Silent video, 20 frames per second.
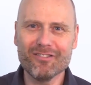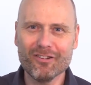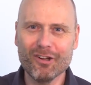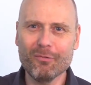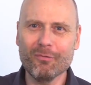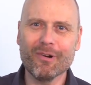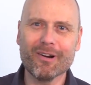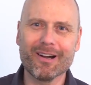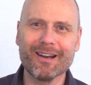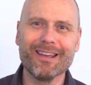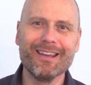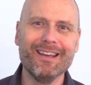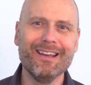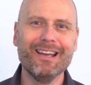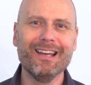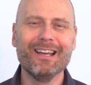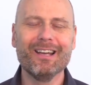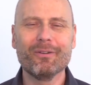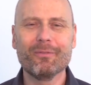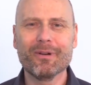Don't worry,
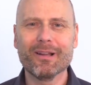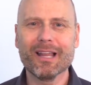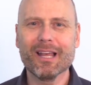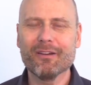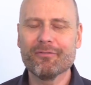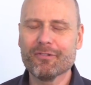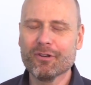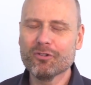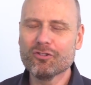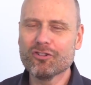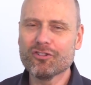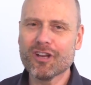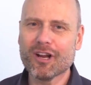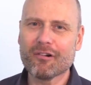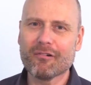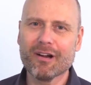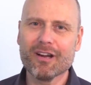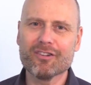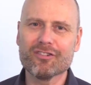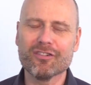we'll have future
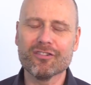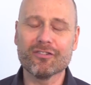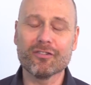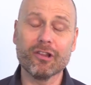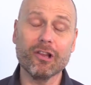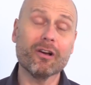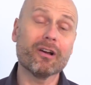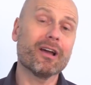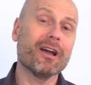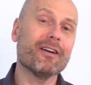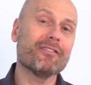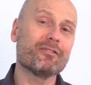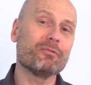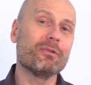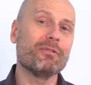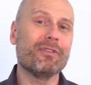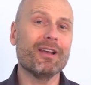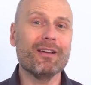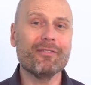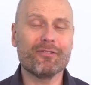generations long after
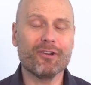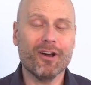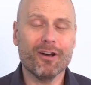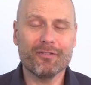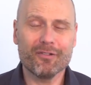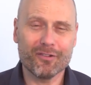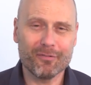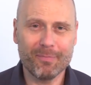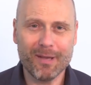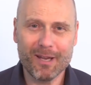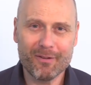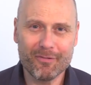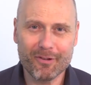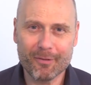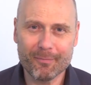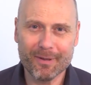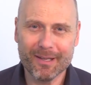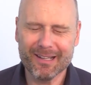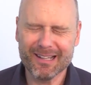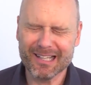we've left office pay for
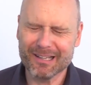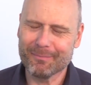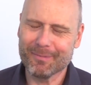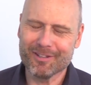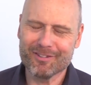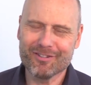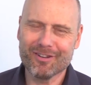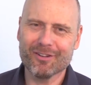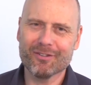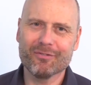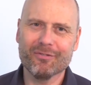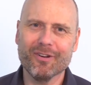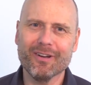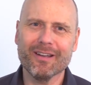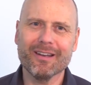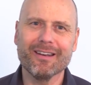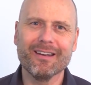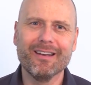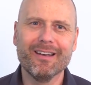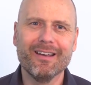the bill, it'll be just
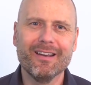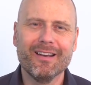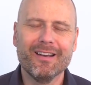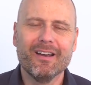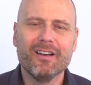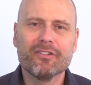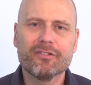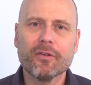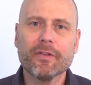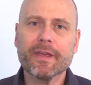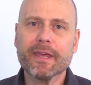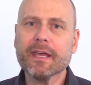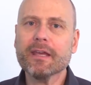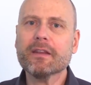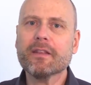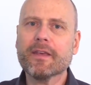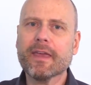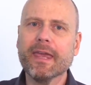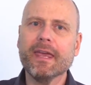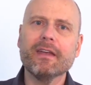fine. So, they
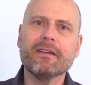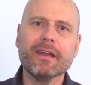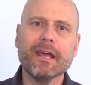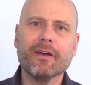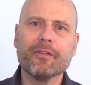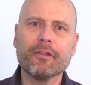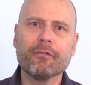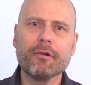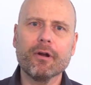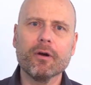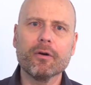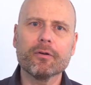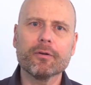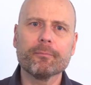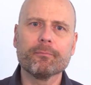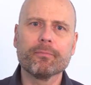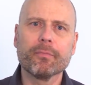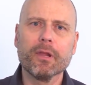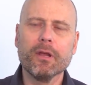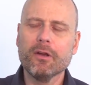kick the can down the road.
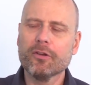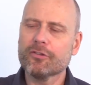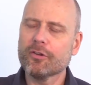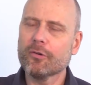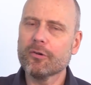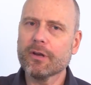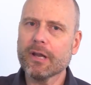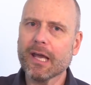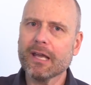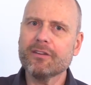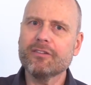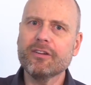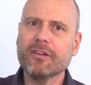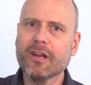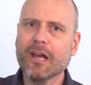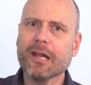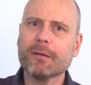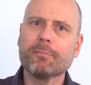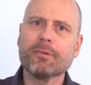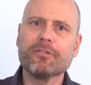So,
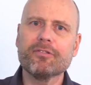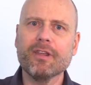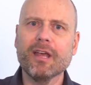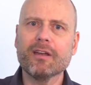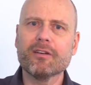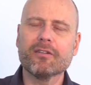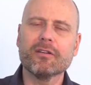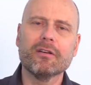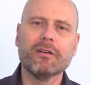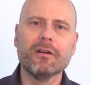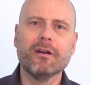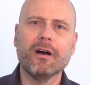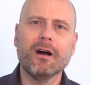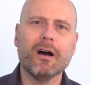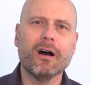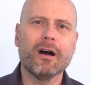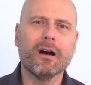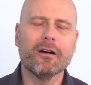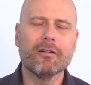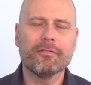99%
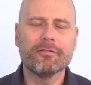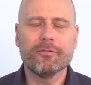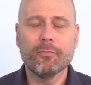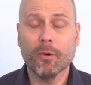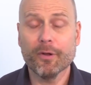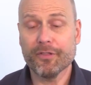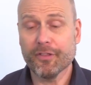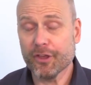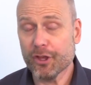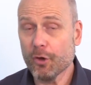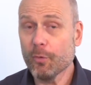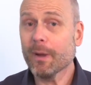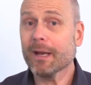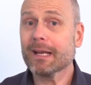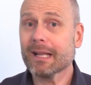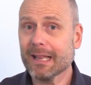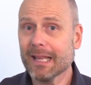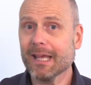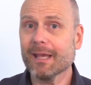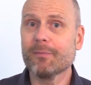of what the UN
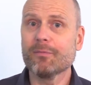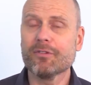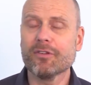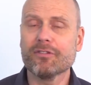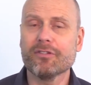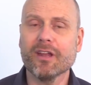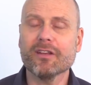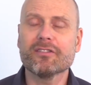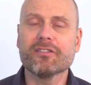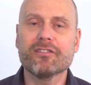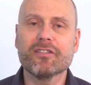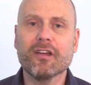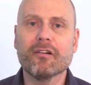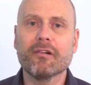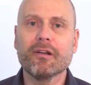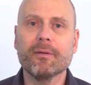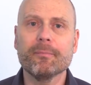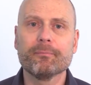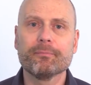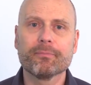claims is
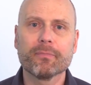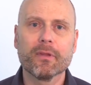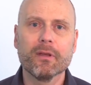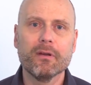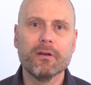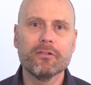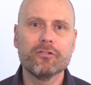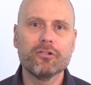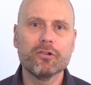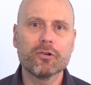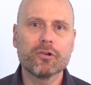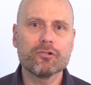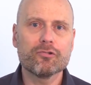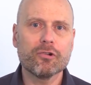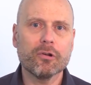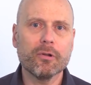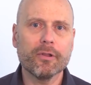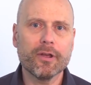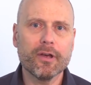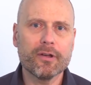necessary to
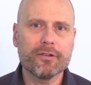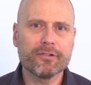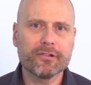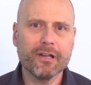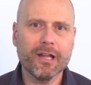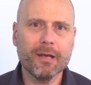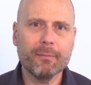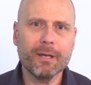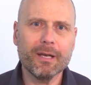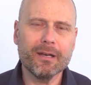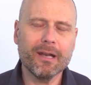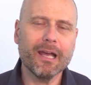control the Earth's climate.